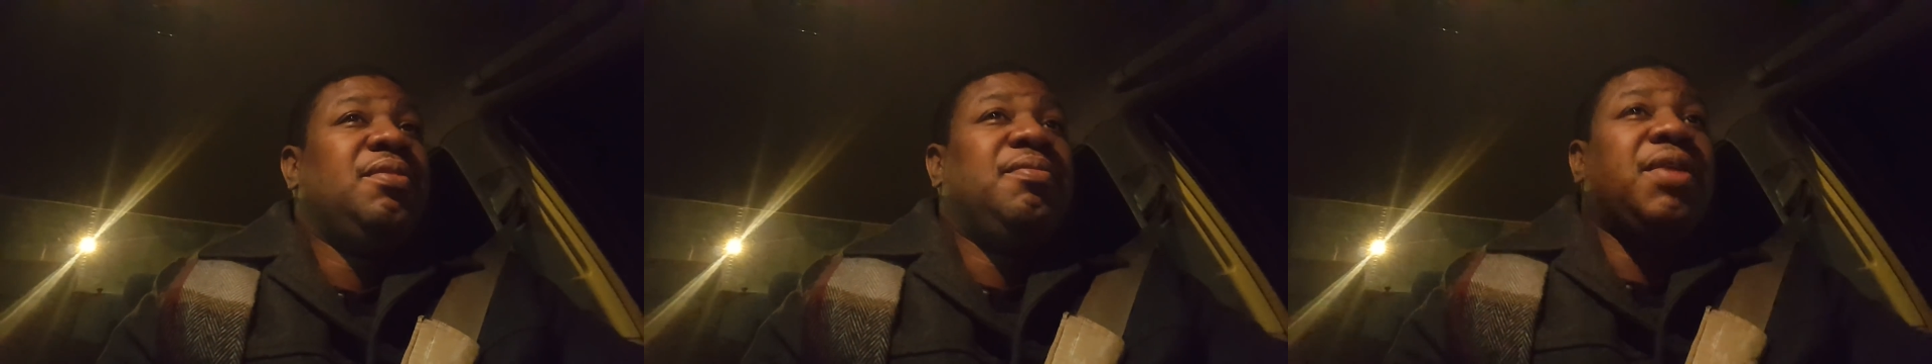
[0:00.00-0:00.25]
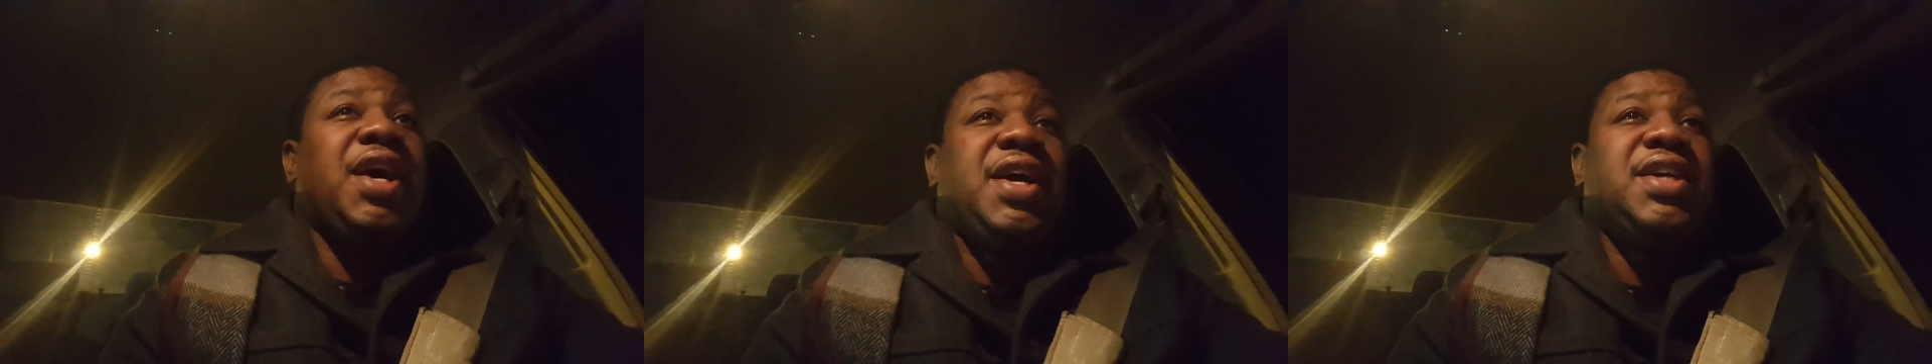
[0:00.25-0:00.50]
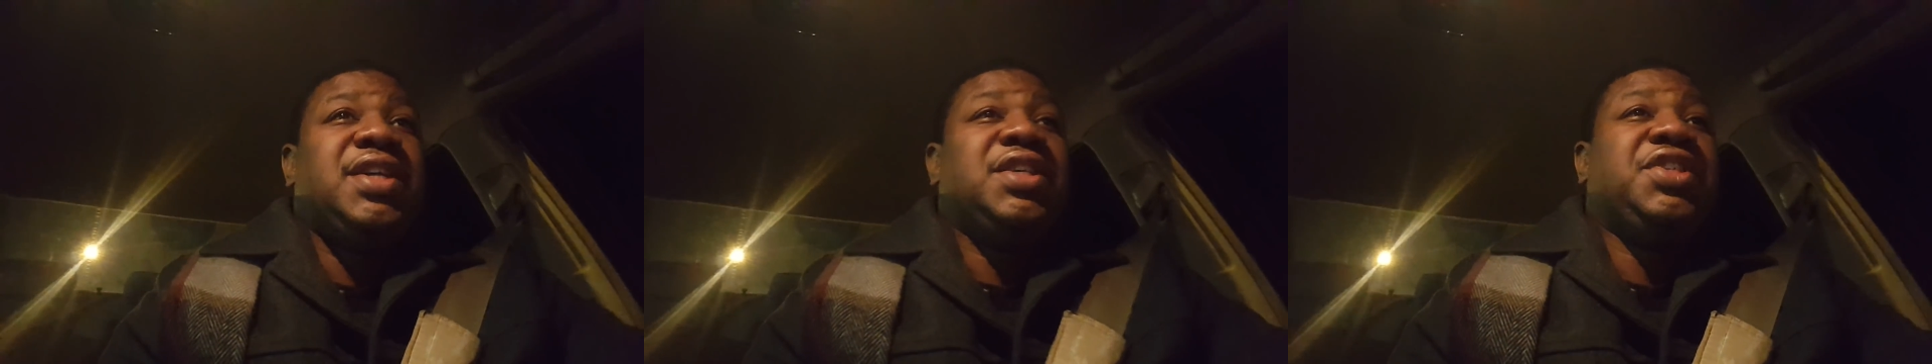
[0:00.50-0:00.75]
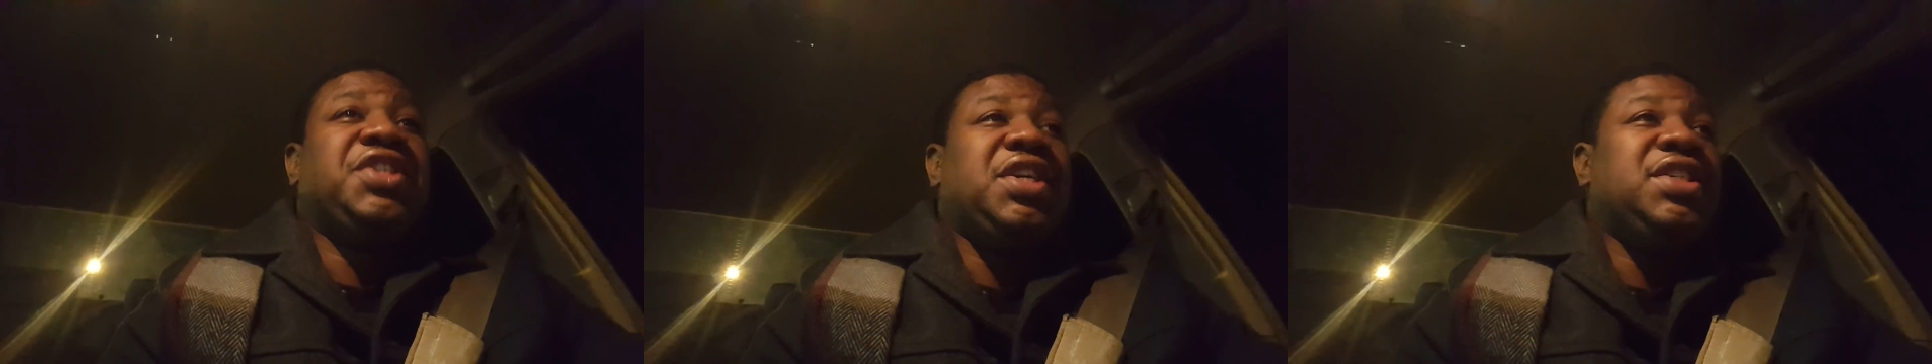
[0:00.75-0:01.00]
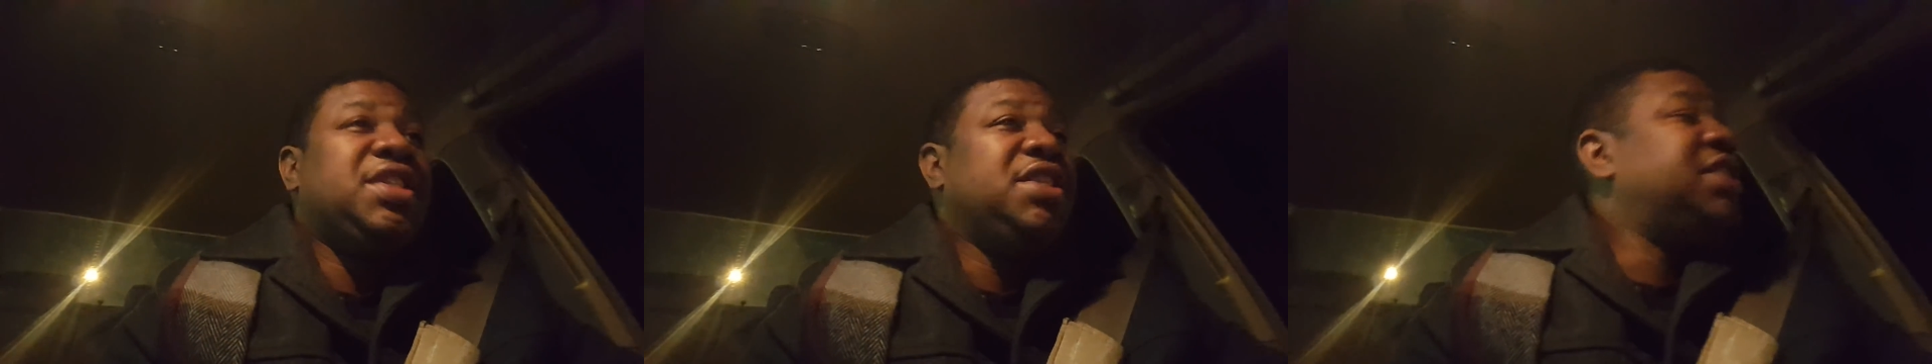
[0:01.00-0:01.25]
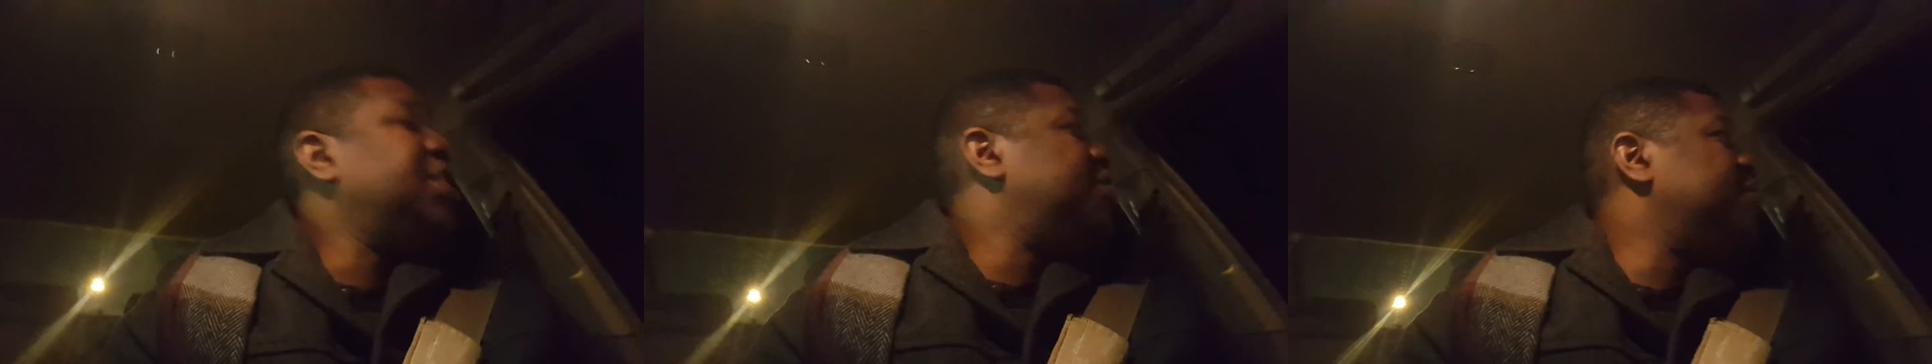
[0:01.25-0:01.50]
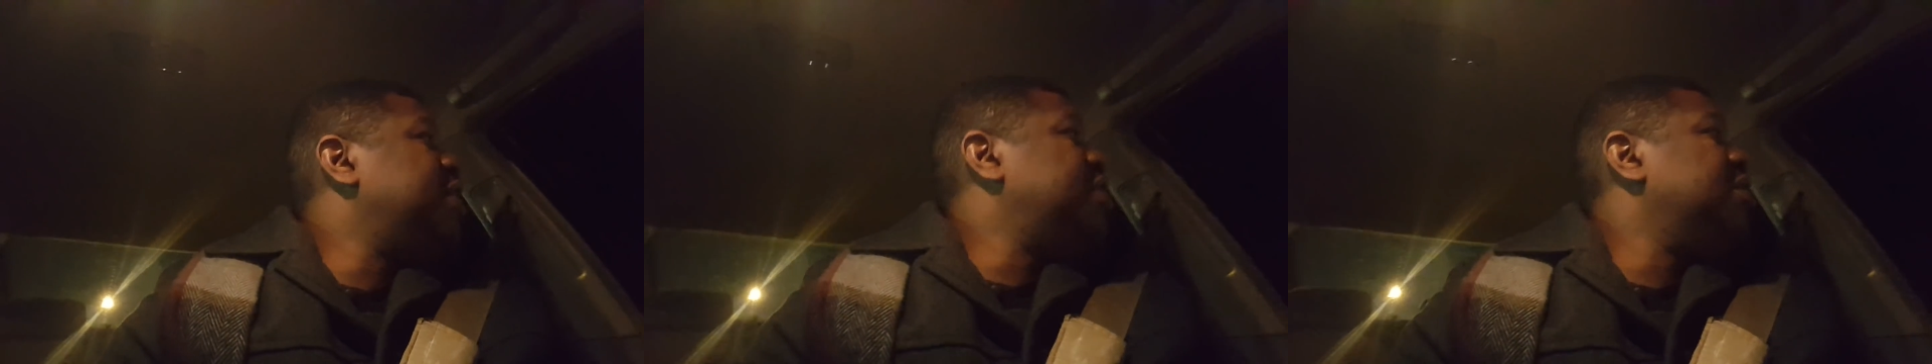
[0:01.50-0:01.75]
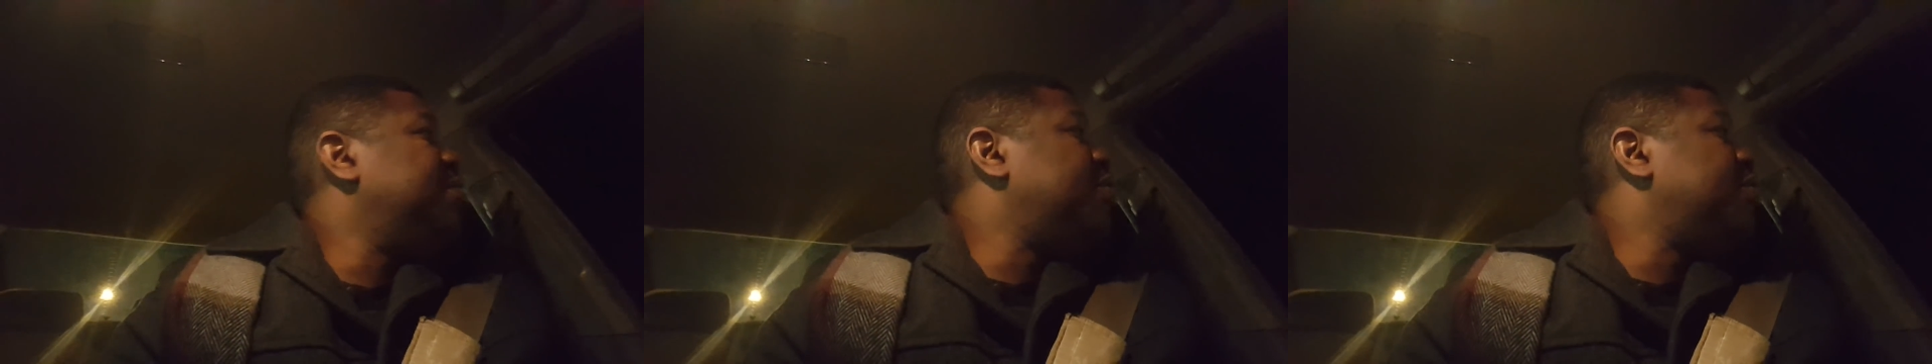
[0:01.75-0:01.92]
Maya the Jay-Z situation,